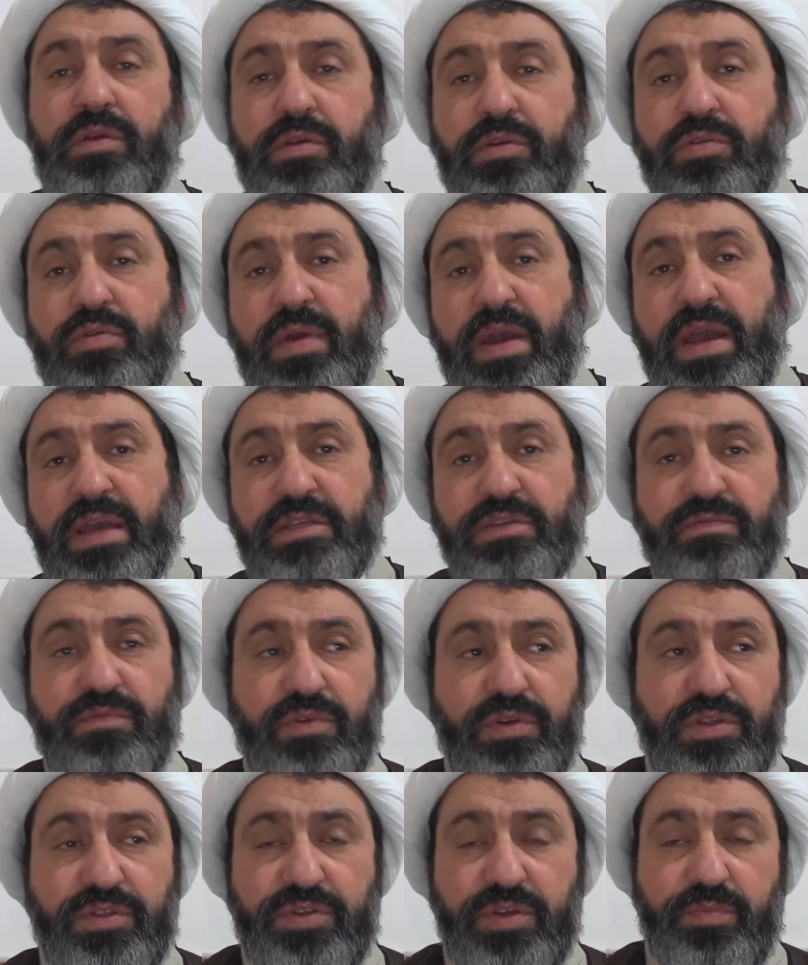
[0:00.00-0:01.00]
You ask
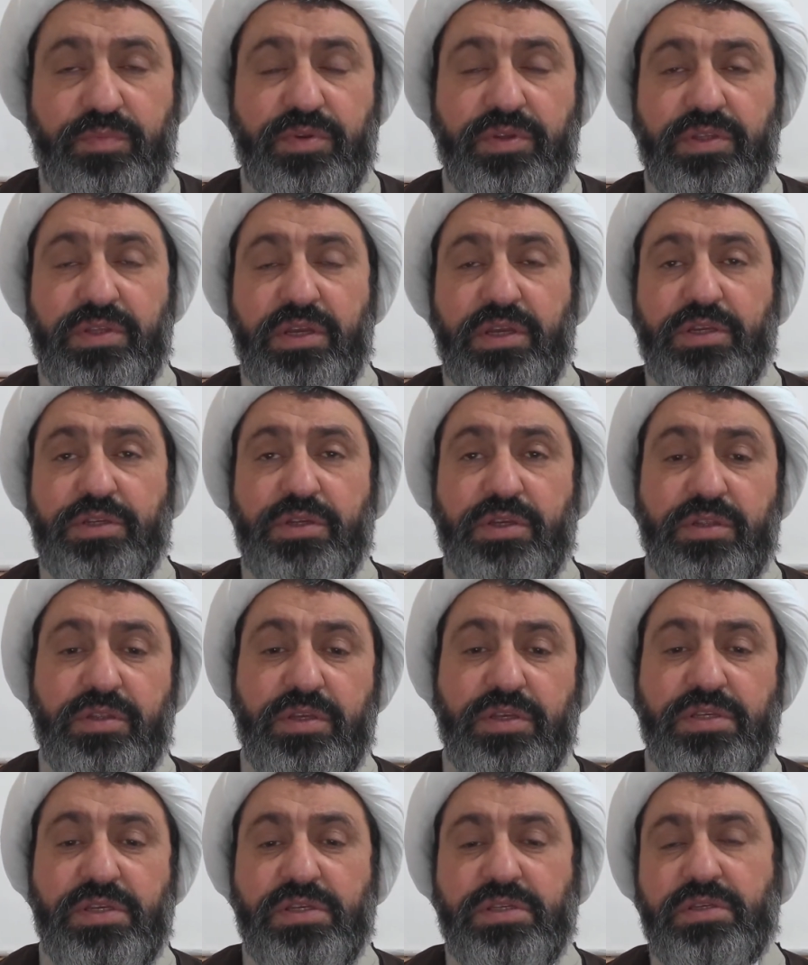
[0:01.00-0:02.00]
for interpretation.
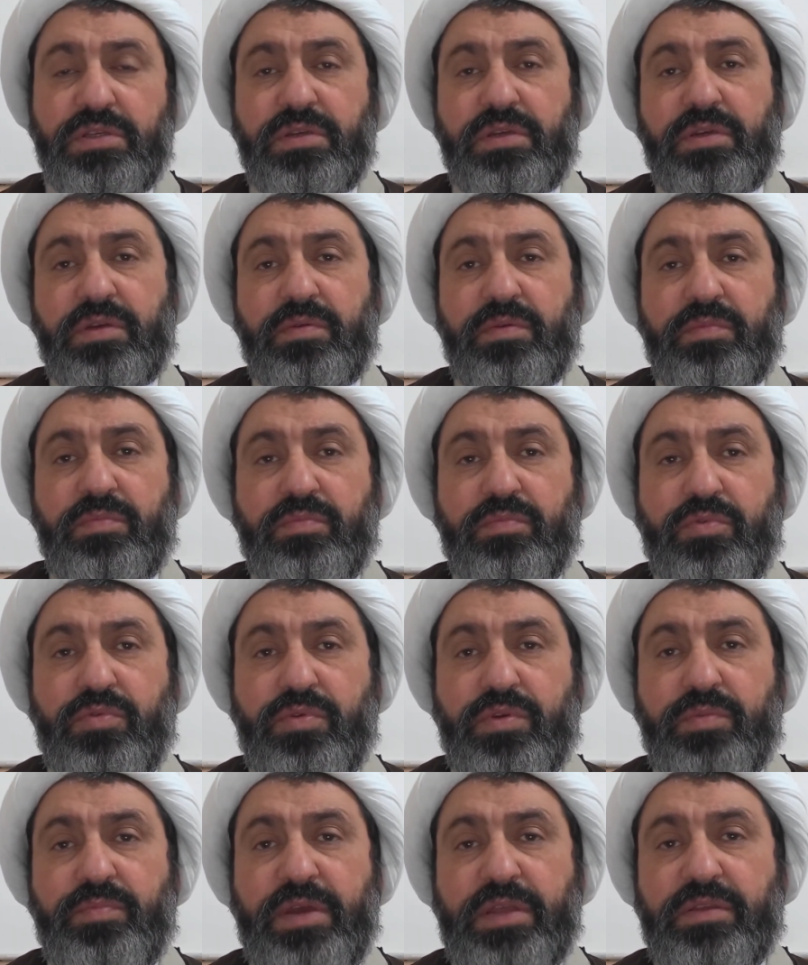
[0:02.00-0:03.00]
This is
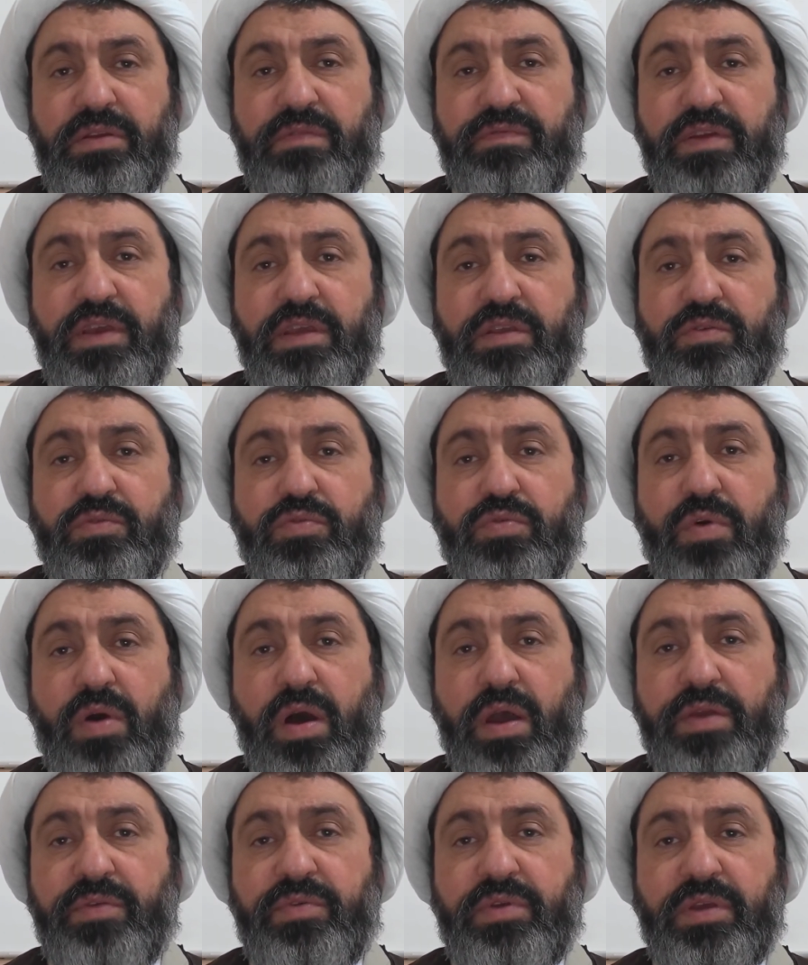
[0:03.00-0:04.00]
more a matter of
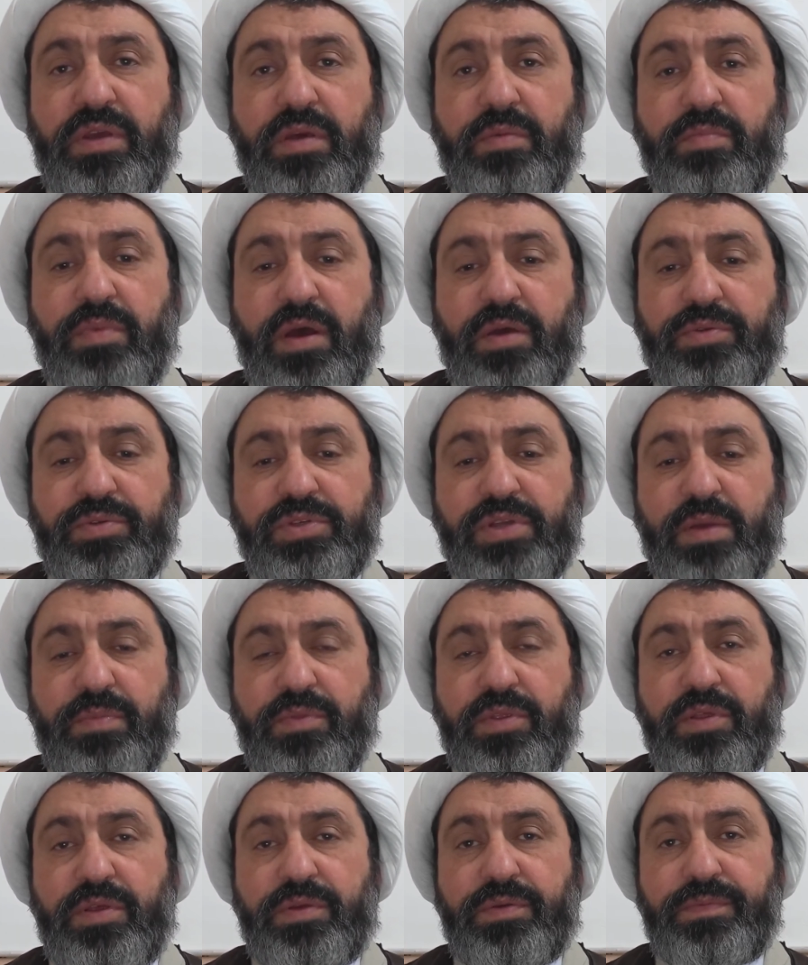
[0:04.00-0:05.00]
inquiring about
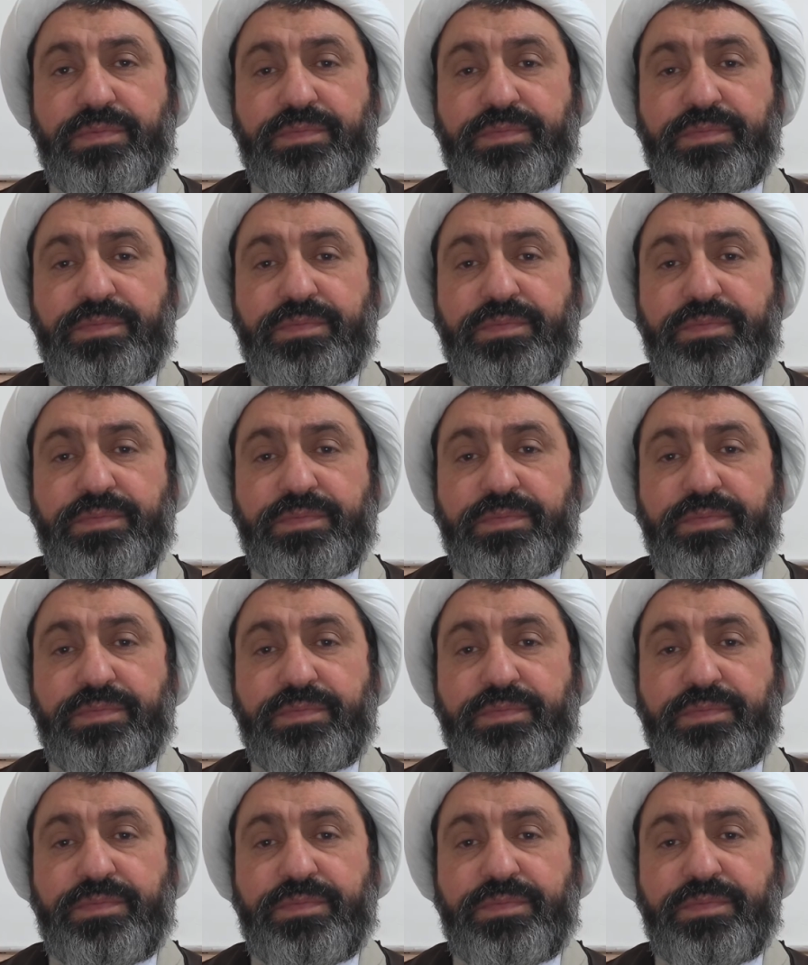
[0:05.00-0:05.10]
something.